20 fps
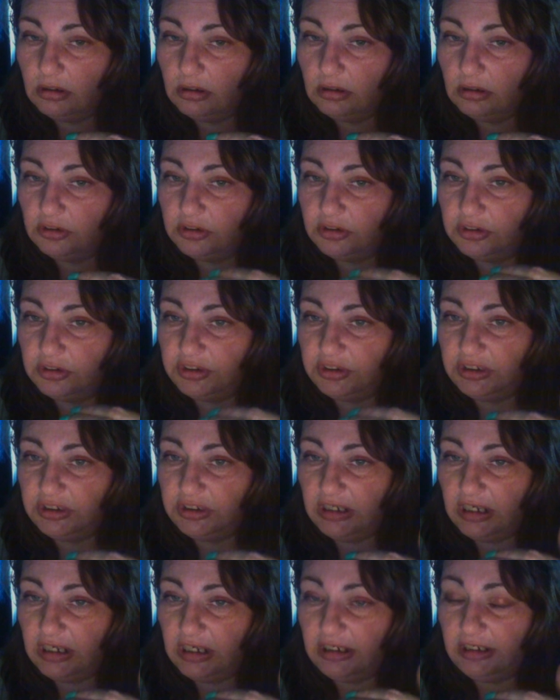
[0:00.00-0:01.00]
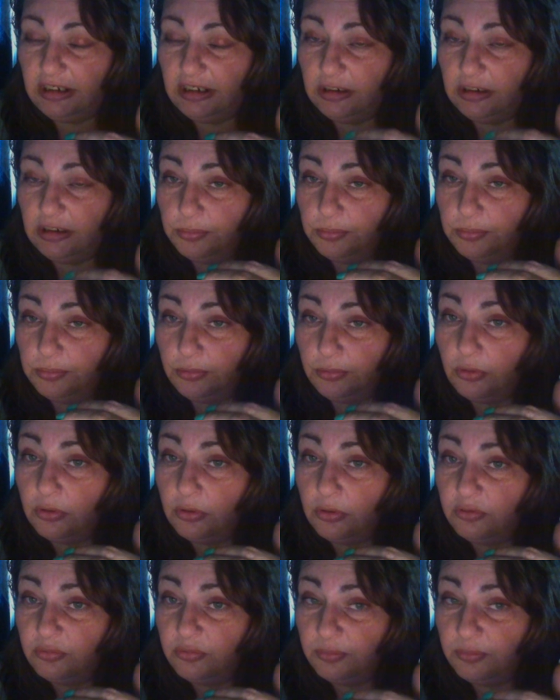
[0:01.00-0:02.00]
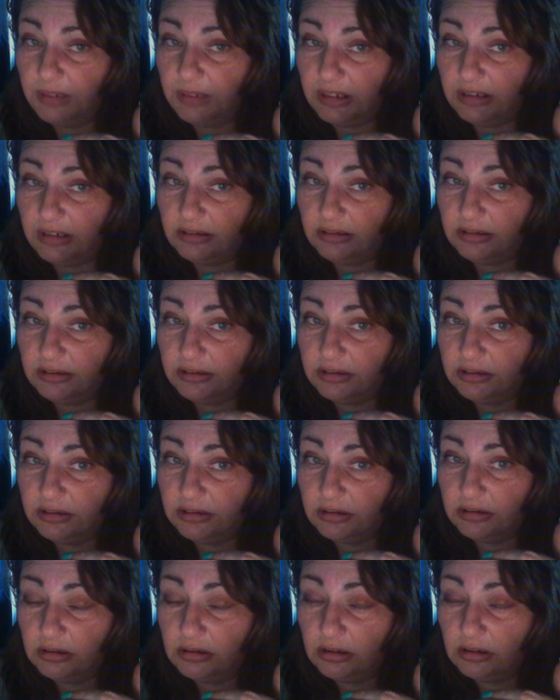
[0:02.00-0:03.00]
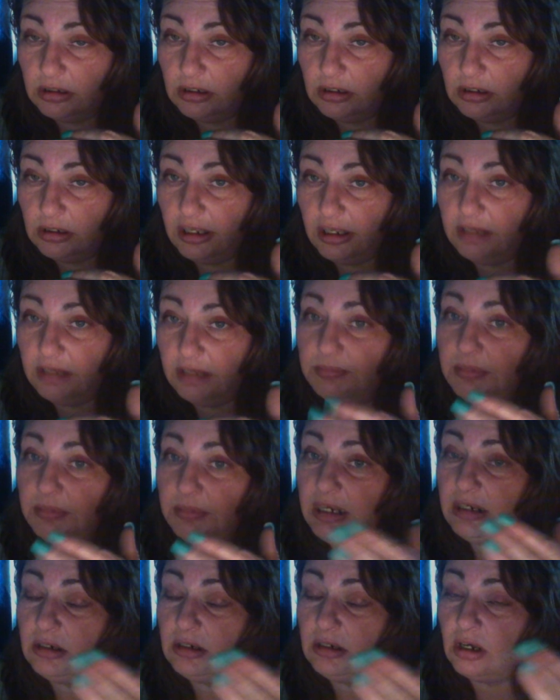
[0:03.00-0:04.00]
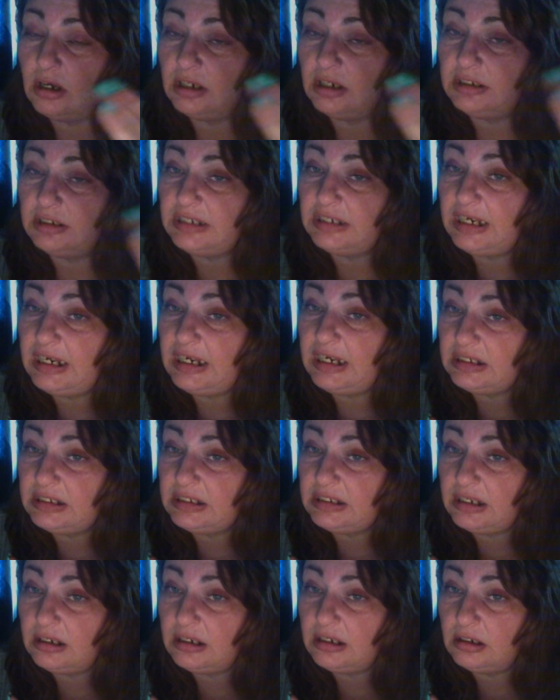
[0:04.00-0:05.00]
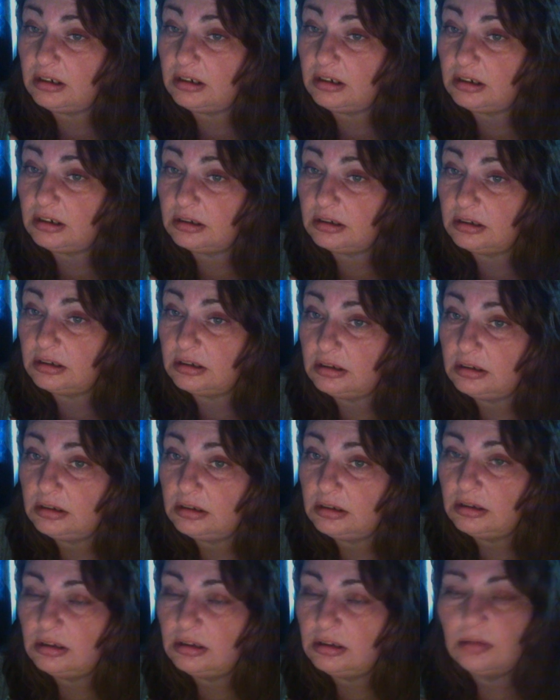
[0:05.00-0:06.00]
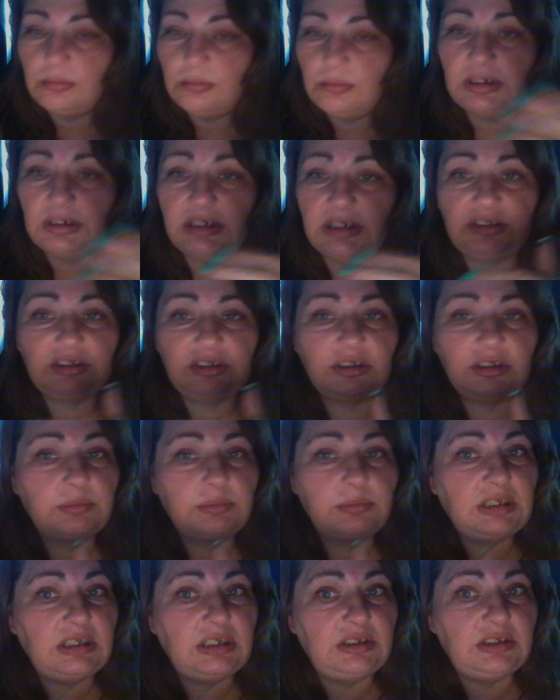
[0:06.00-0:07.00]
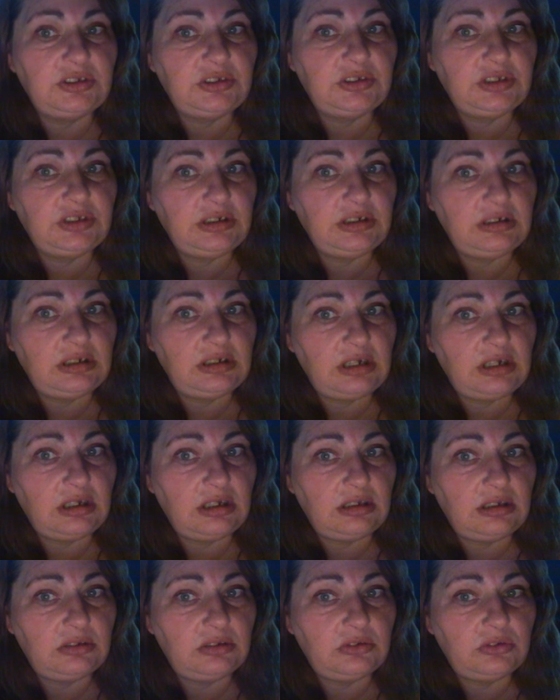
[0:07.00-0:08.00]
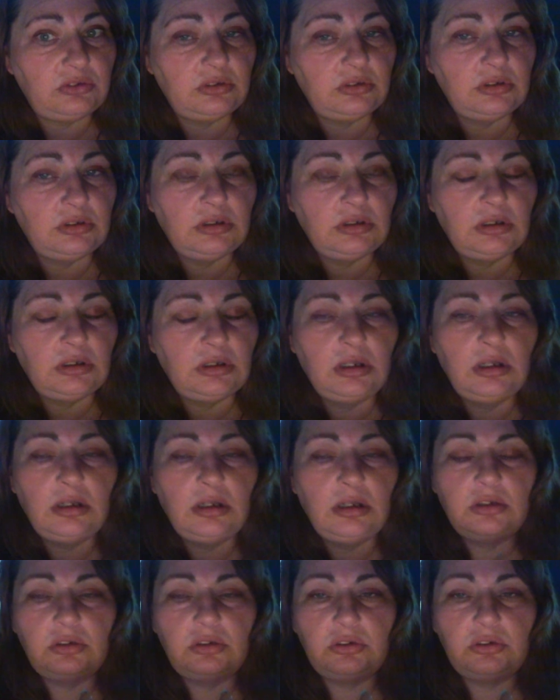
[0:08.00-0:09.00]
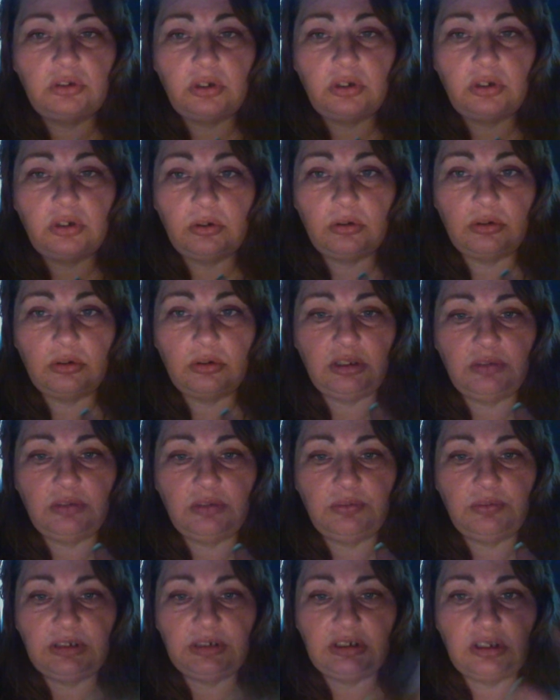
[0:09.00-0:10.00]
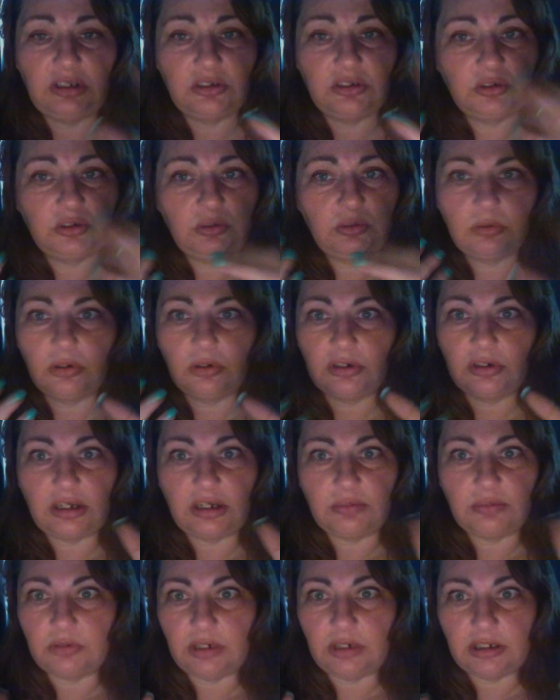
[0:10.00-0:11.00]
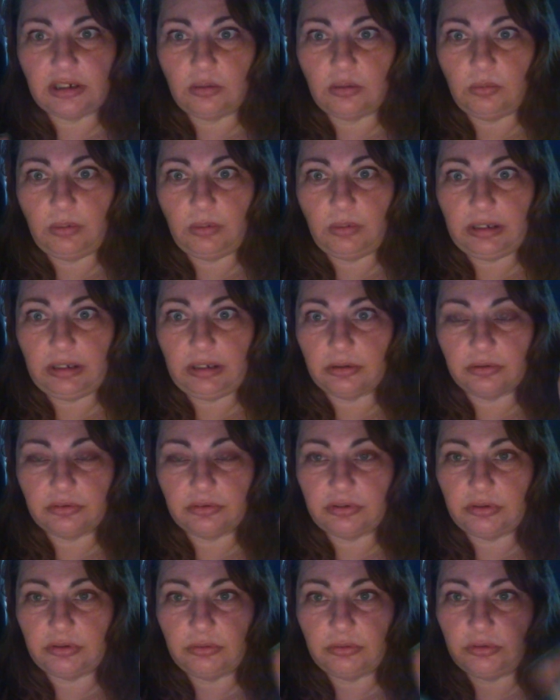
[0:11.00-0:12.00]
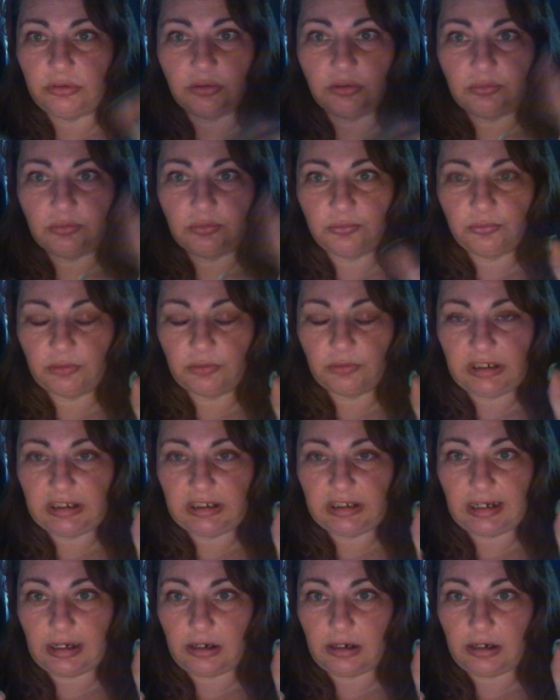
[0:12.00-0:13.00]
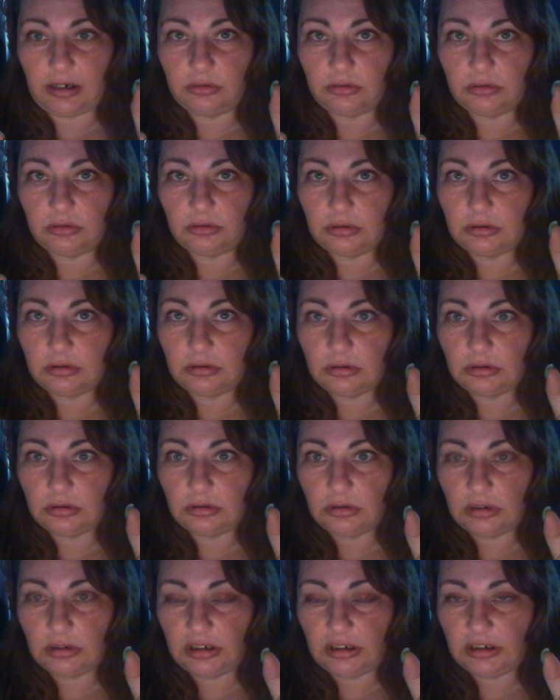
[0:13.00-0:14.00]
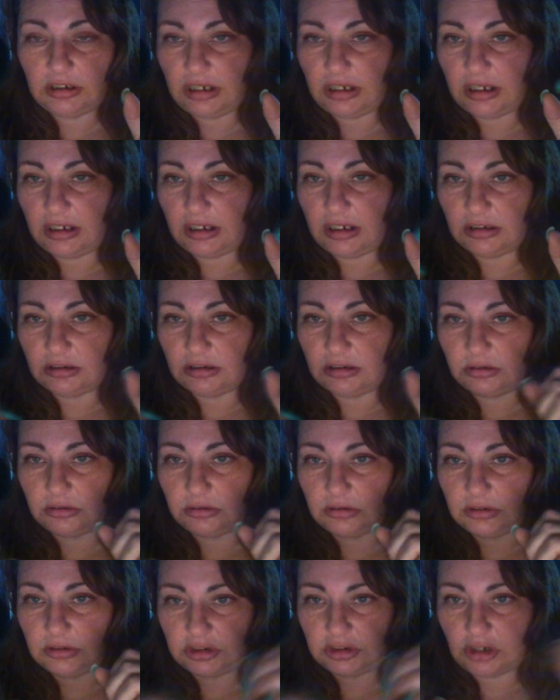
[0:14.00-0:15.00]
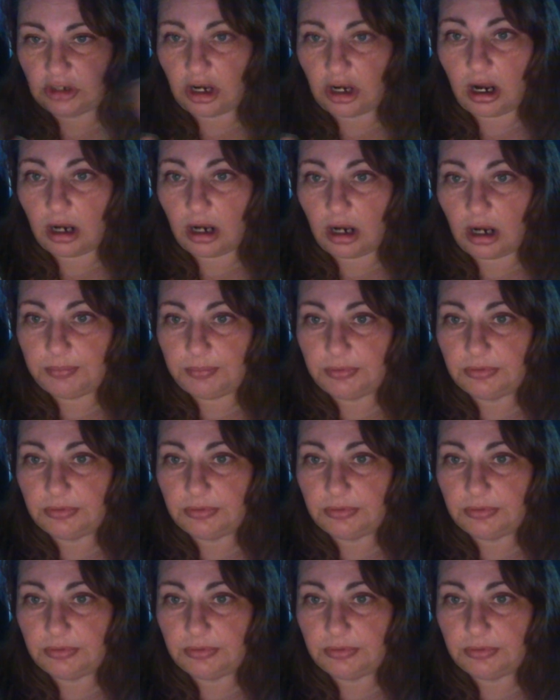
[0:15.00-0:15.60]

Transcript: to see any improvement. It may not take that long, but in some cases it does. So if it doesn't work after like a week or two, don't freak out and stop.